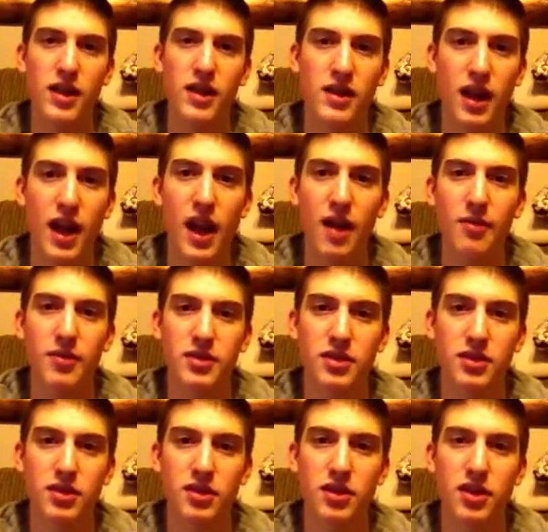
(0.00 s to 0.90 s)
And that
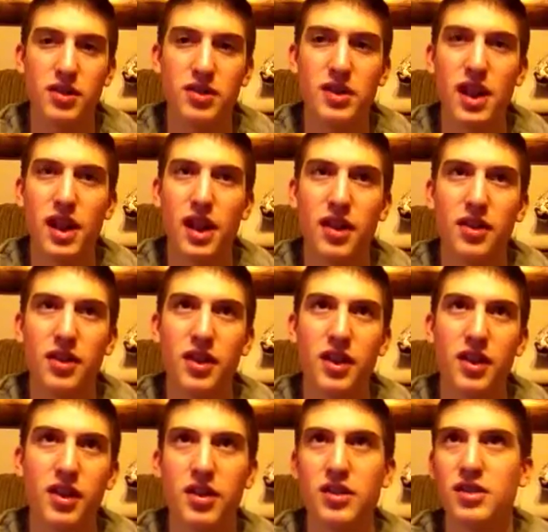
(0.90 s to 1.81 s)
happens. I
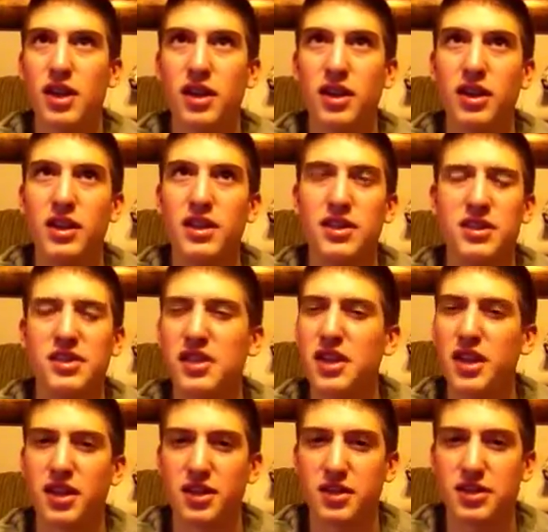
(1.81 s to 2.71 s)
think there's at least
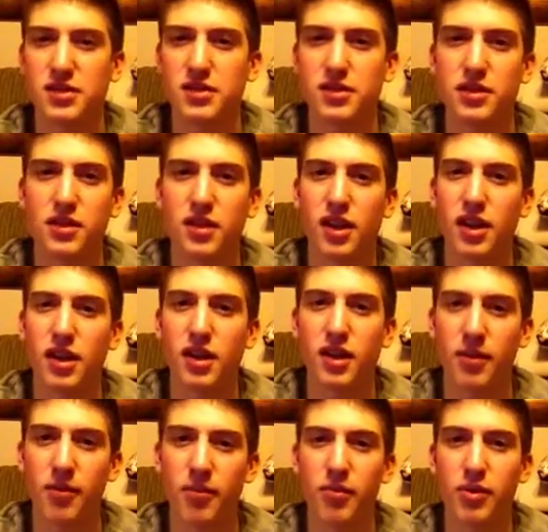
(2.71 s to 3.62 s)
6.
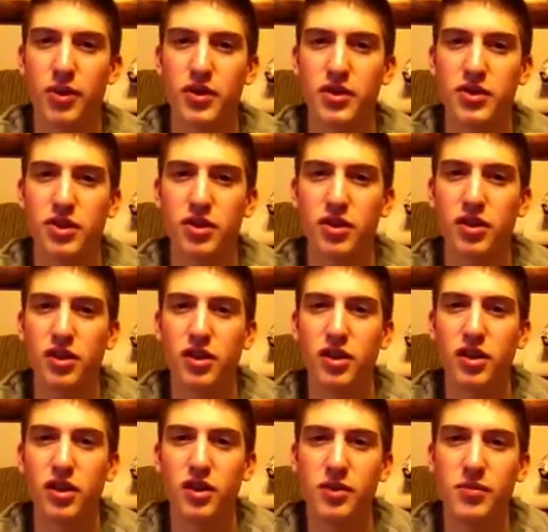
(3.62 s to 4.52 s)
I'm pretty sure.
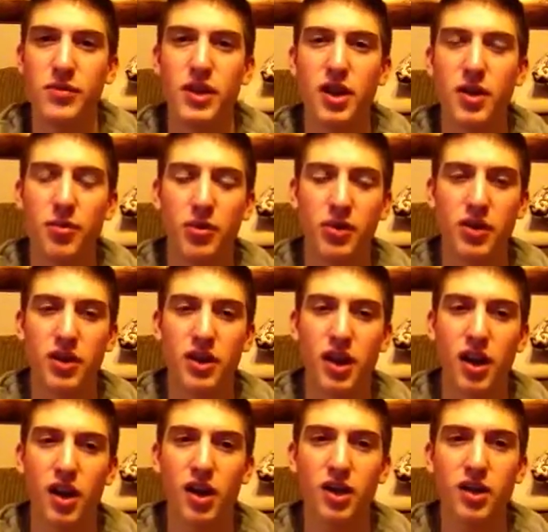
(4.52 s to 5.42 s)
You meet up with
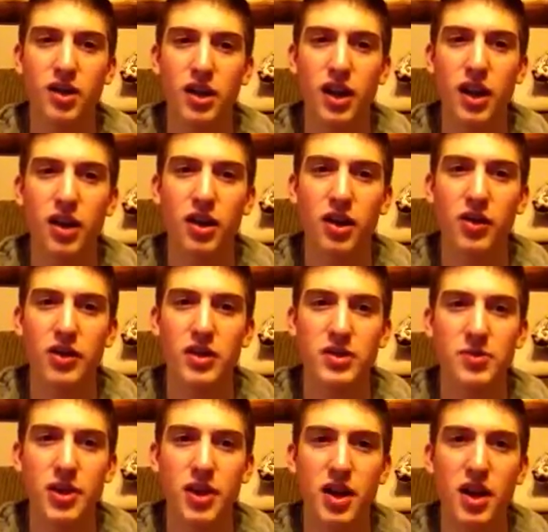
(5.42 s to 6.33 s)
Leon and
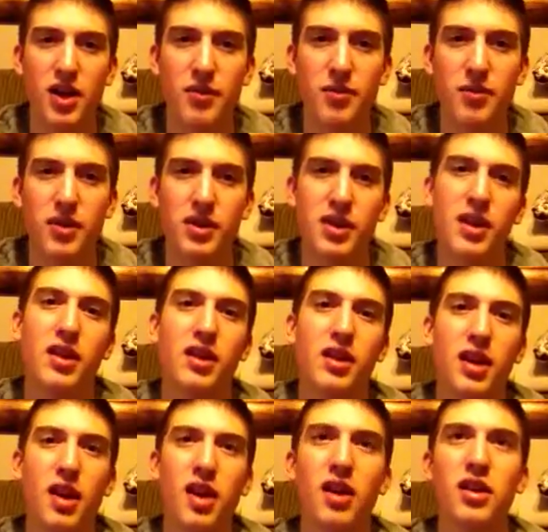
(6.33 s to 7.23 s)
Chris meet up, and then
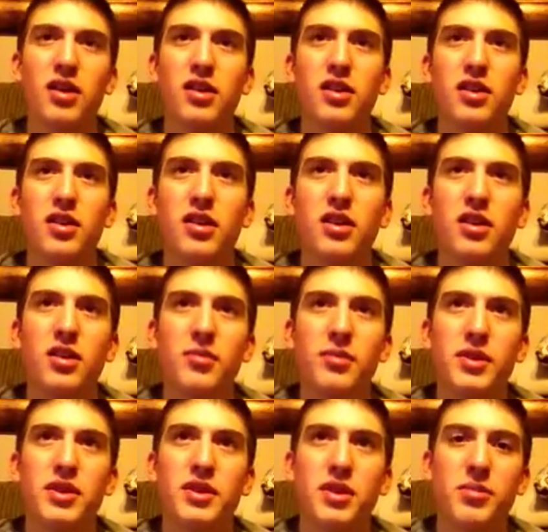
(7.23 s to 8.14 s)
Leon
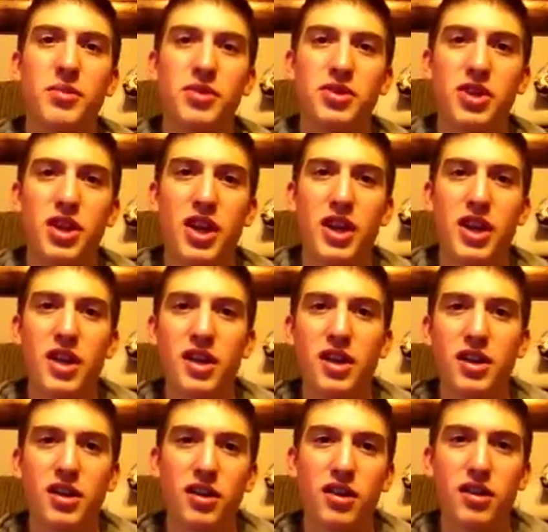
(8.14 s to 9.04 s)
meets up with
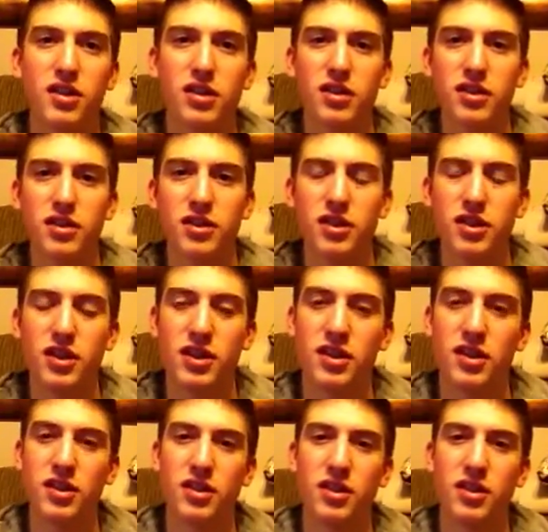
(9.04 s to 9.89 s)
Jake, and